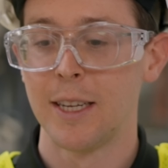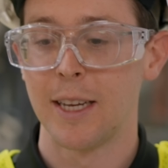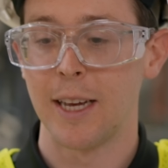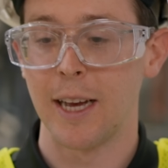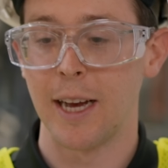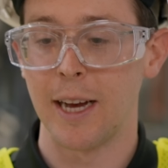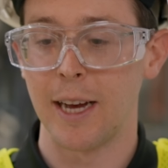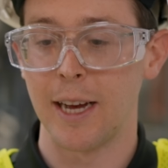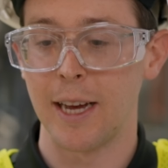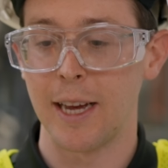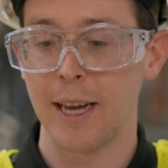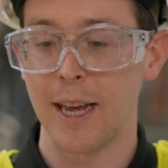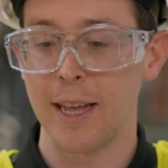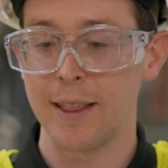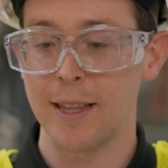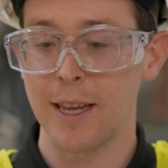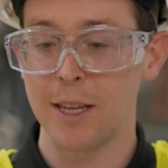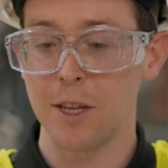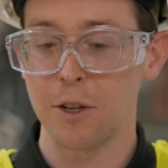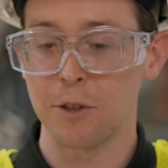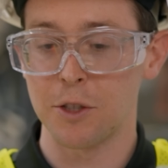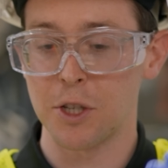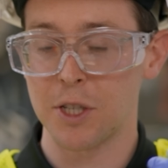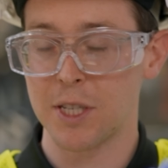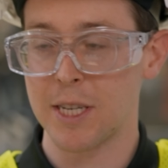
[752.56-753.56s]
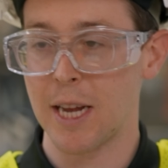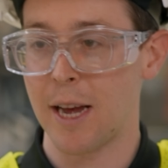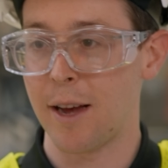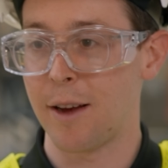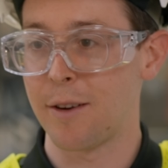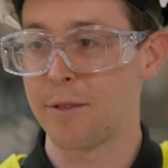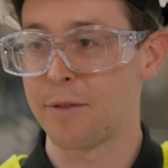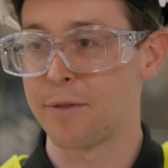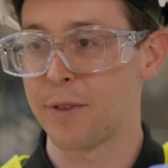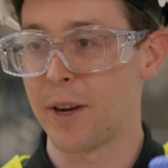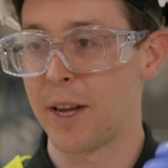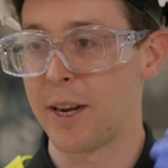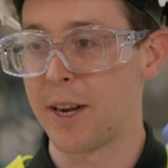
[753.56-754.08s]
Uh, and then you'll just
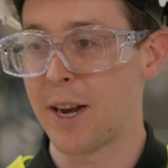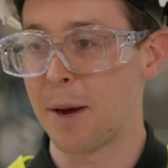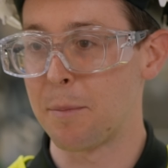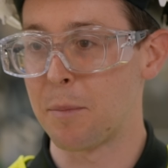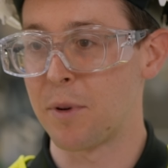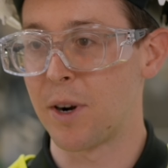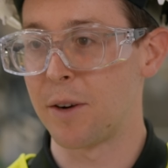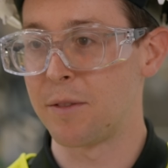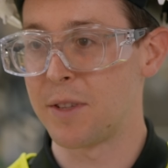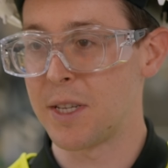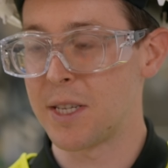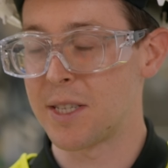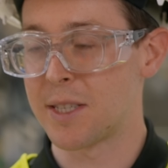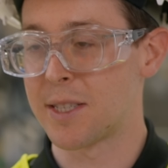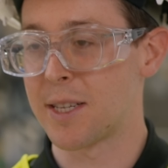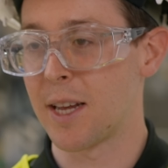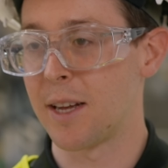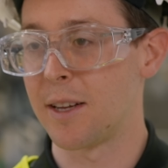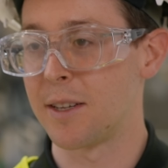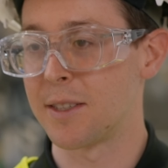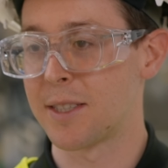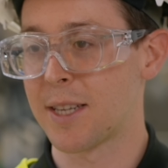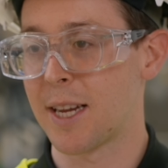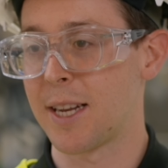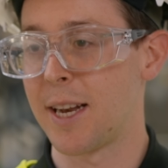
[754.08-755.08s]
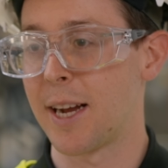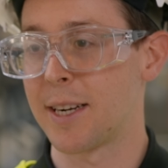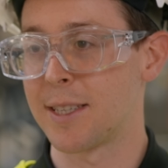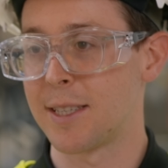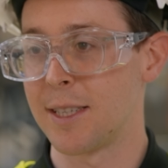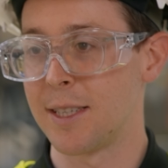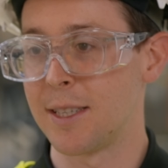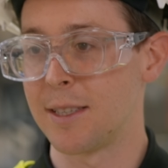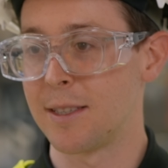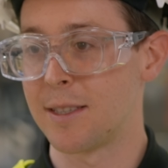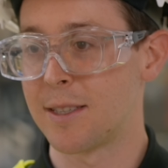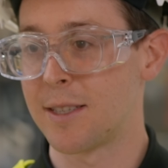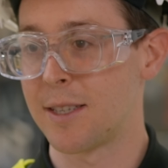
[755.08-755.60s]
have a number of these cells
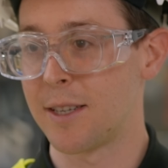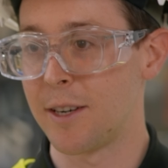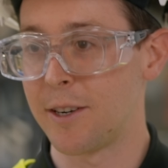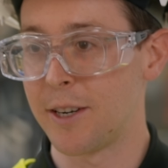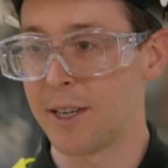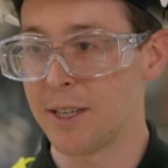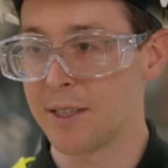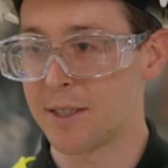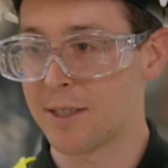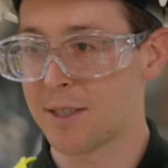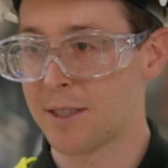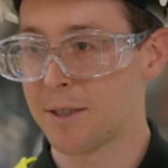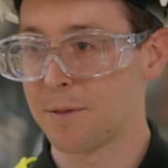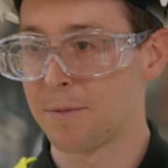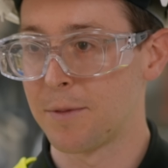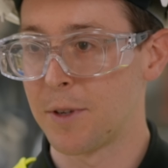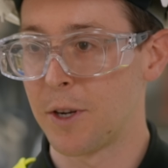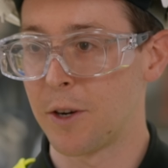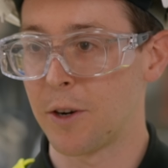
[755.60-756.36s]
connected in series.